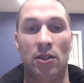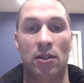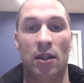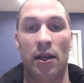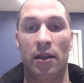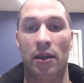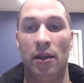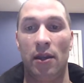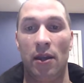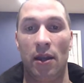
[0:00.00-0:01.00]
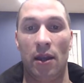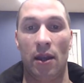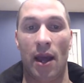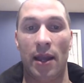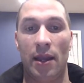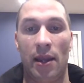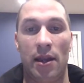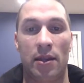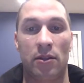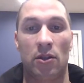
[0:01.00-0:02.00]
look like? And I
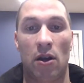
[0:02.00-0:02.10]
can't